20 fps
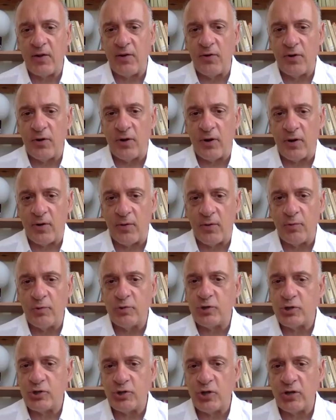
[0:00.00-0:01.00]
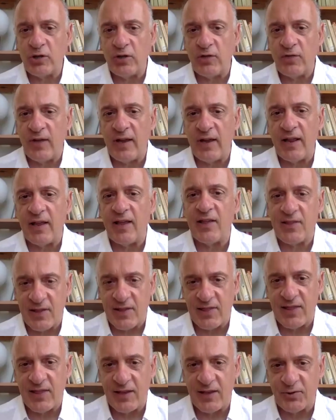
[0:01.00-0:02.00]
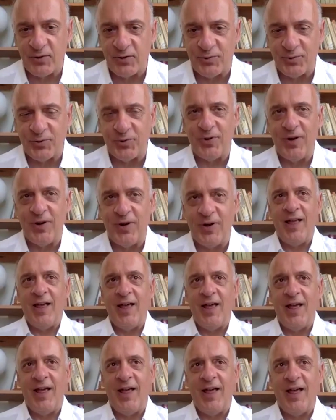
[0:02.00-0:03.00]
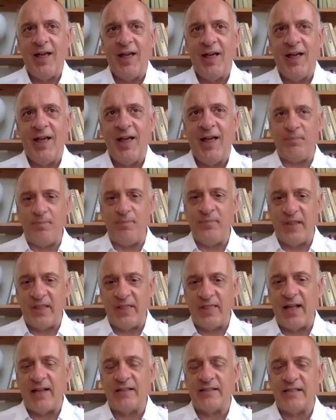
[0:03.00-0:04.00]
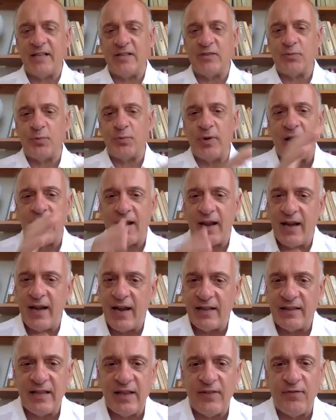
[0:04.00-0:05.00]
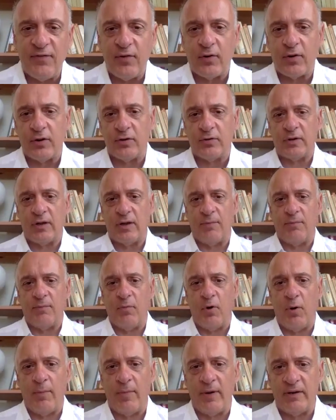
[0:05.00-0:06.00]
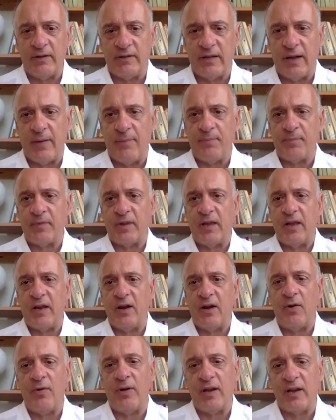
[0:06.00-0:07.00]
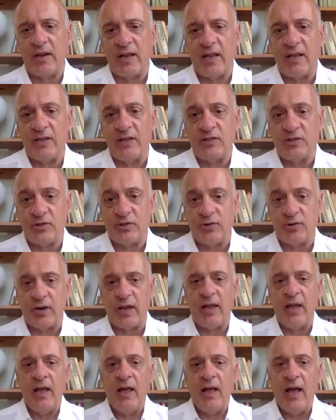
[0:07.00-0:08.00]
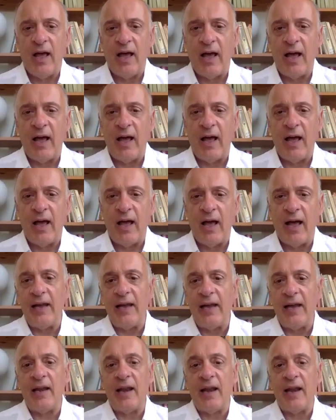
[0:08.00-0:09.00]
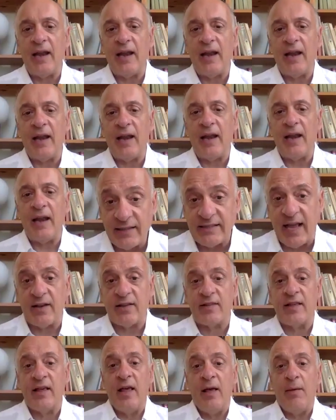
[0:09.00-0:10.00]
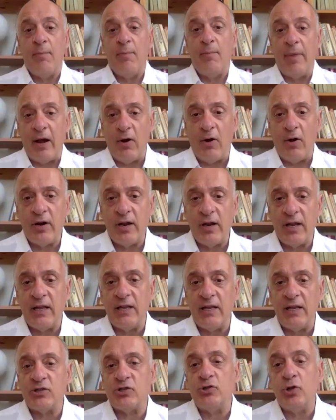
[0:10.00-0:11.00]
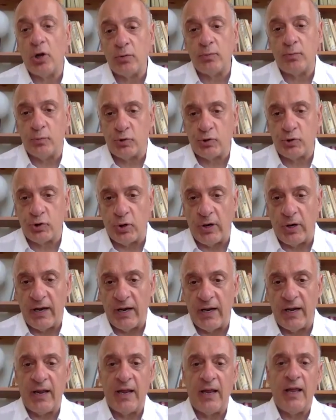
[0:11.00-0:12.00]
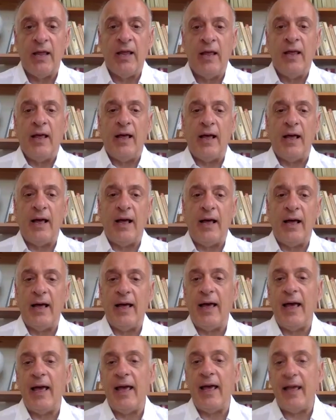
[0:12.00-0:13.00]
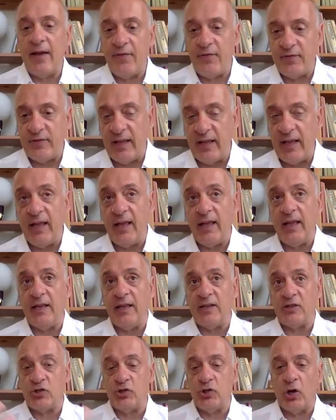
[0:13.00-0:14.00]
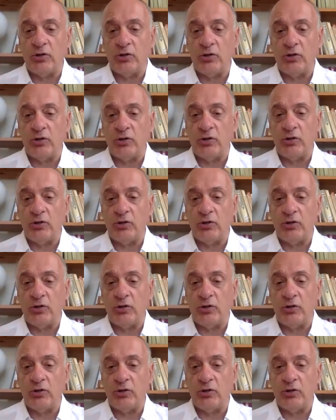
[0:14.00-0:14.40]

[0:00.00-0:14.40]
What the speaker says: Union, which is not a very easy thing to do. In that sense, we are in a difficult moment, in history. And in that sense, Meloni is not Mussolini. AFD is not,